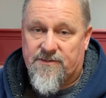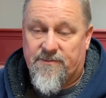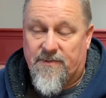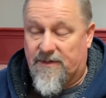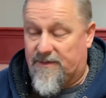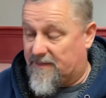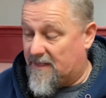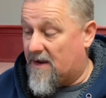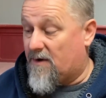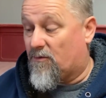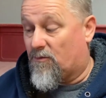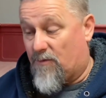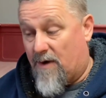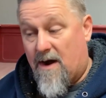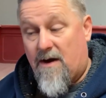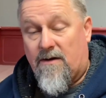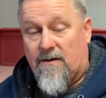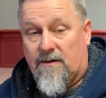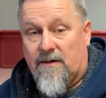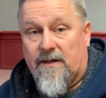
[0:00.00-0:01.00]
but they
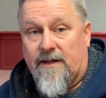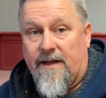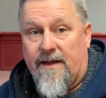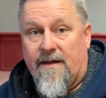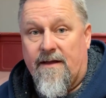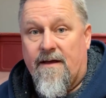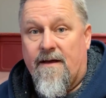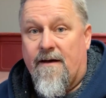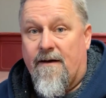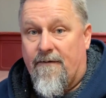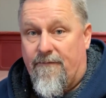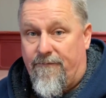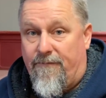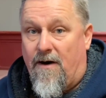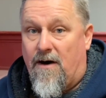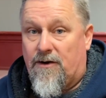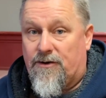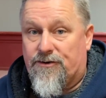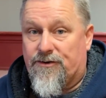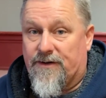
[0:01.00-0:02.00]
rarely
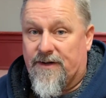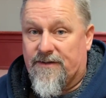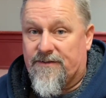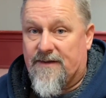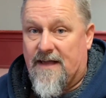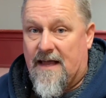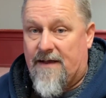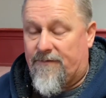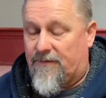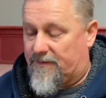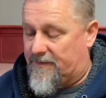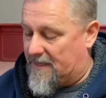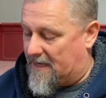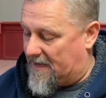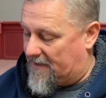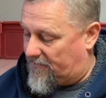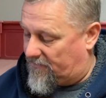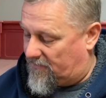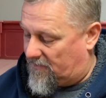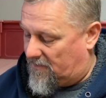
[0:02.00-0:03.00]
function as
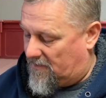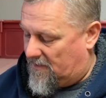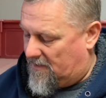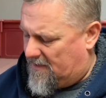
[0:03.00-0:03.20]
advertised.